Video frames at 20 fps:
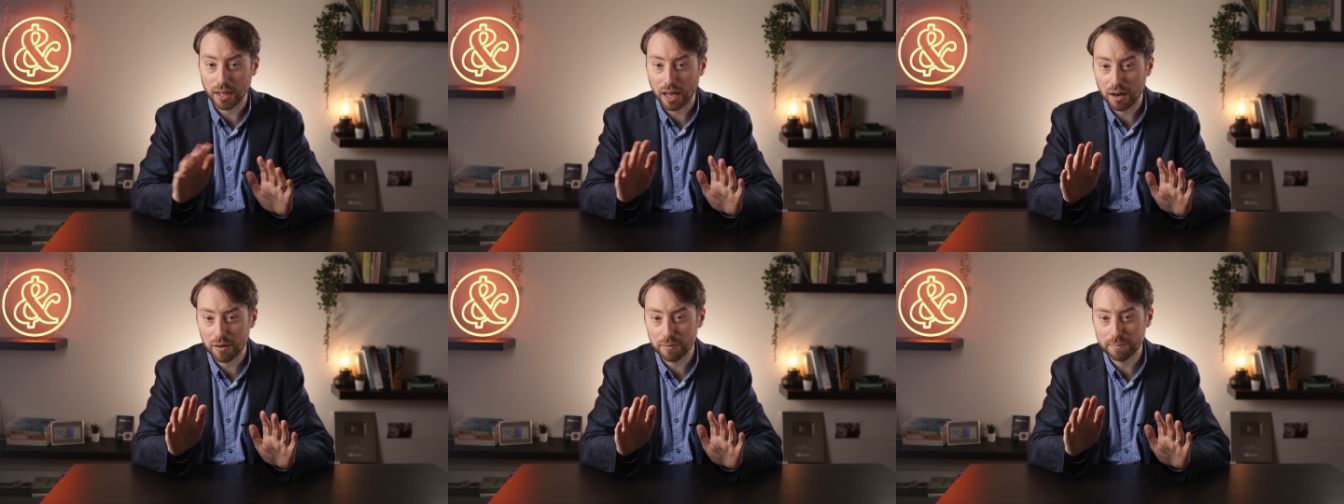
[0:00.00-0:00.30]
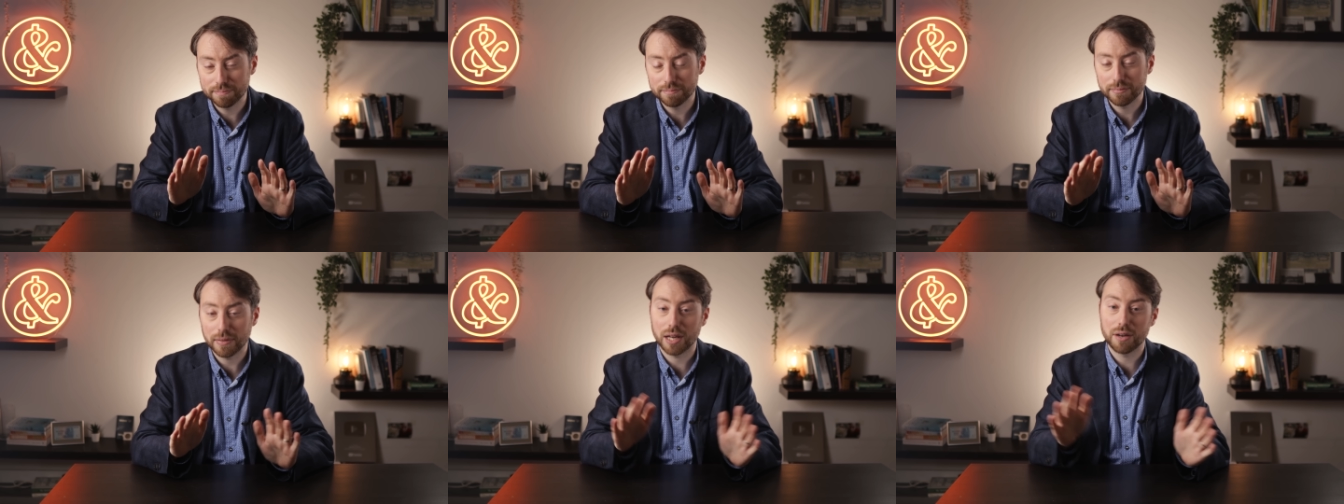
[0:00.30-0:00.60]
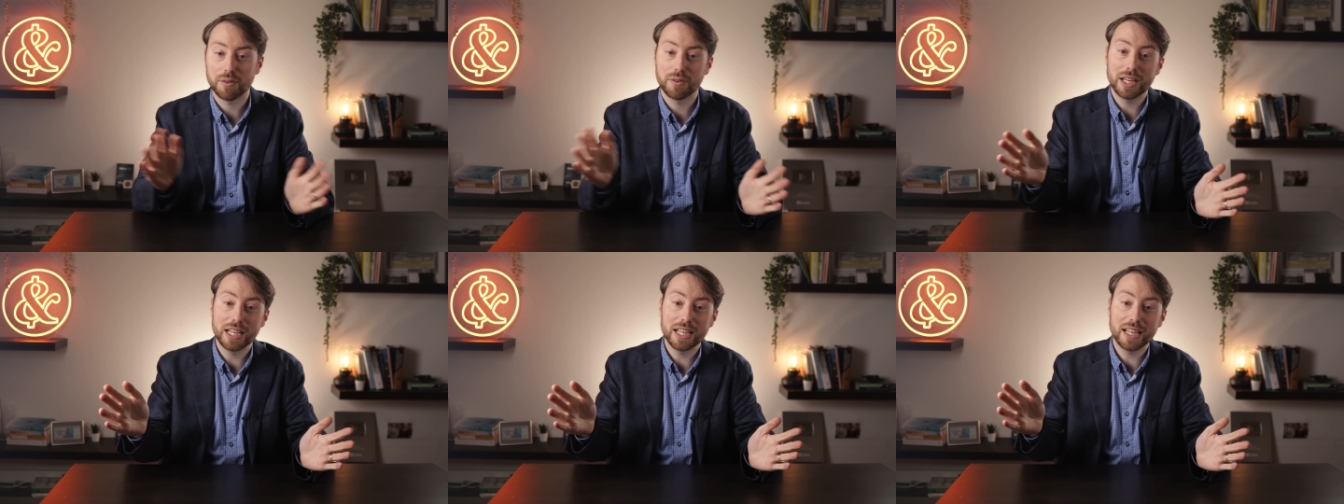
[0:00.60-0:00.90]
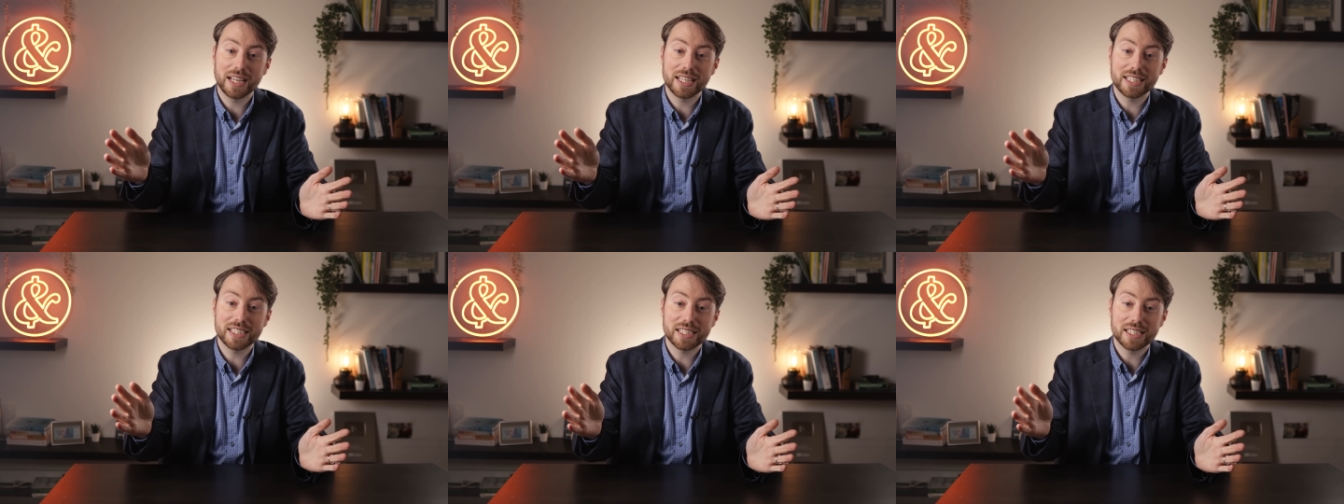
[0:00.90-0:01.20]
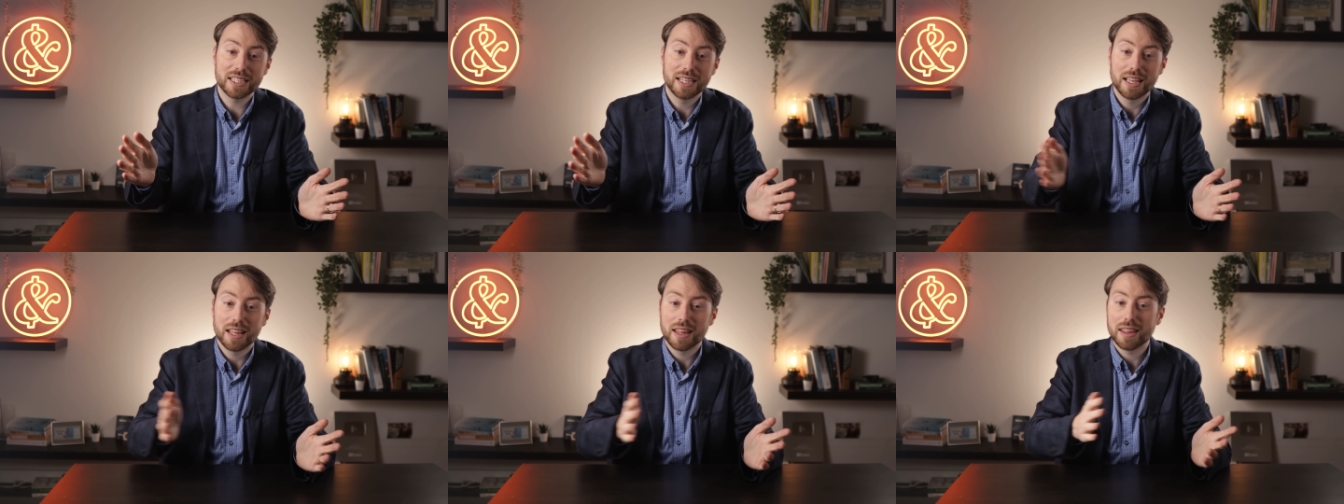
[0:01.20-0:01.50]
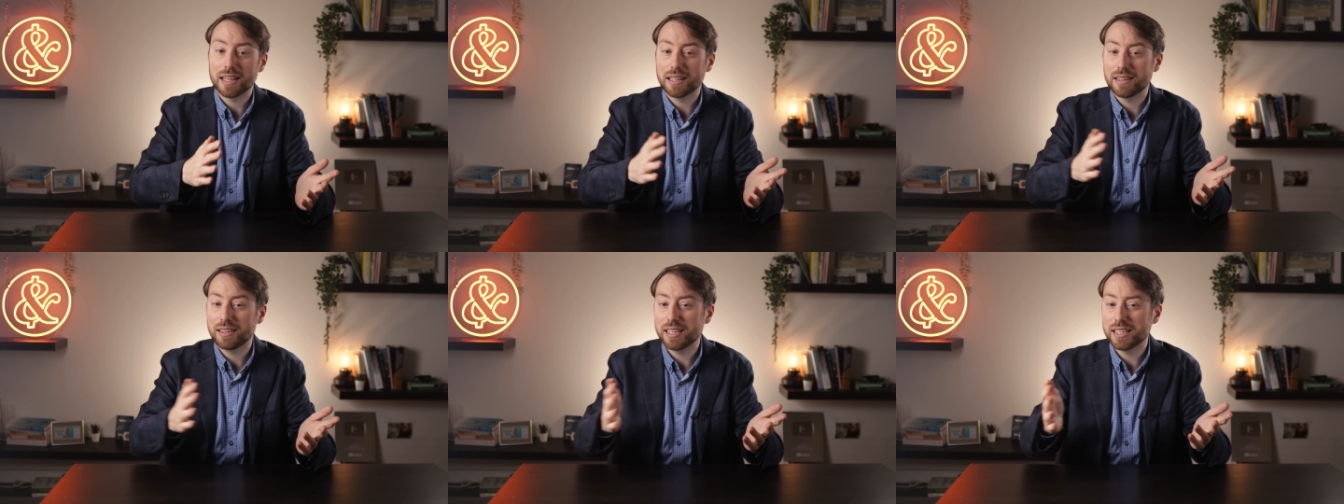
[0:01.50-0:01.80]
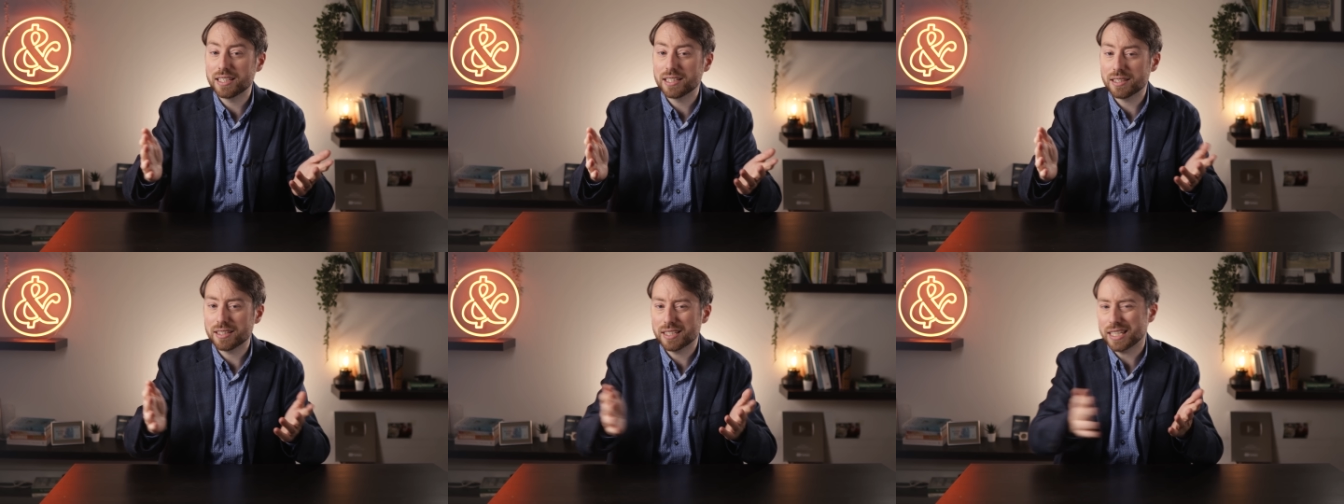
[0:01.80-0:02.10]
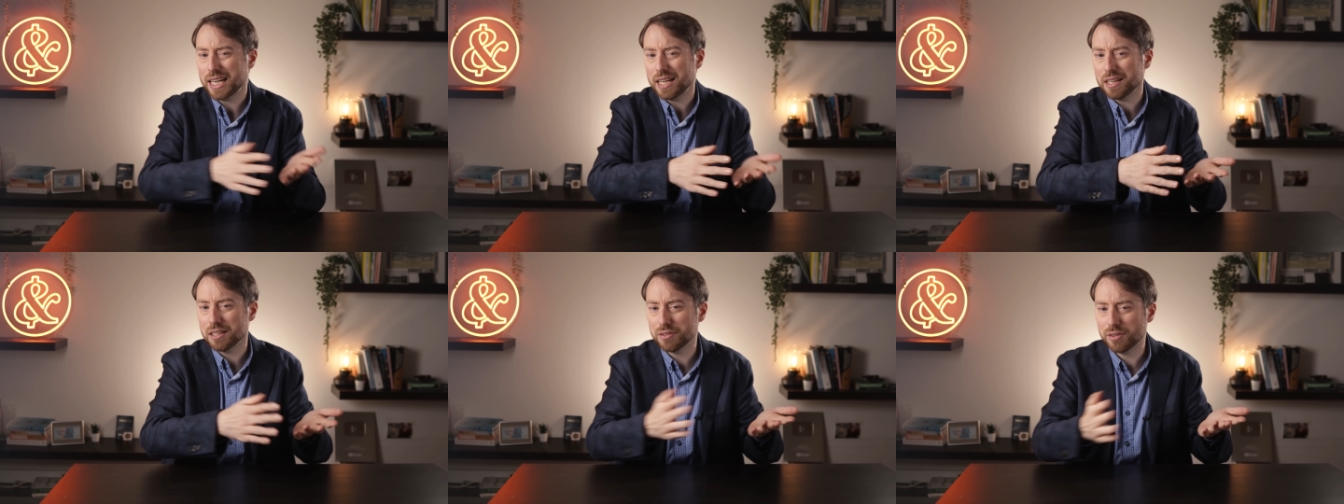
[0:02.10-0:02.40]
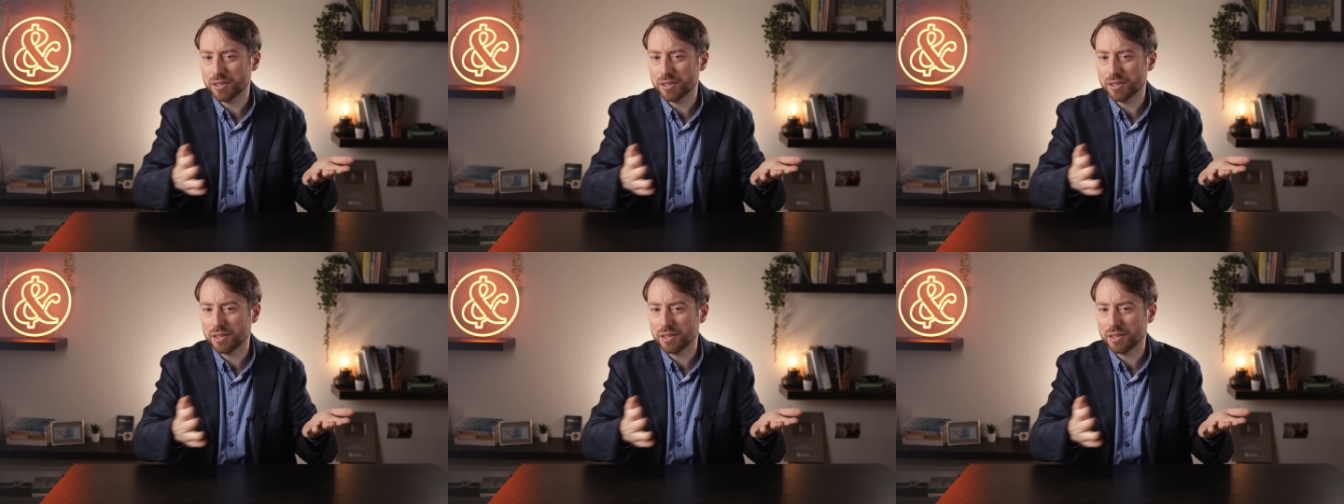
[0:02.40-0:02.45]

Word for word: Now, I realize that this second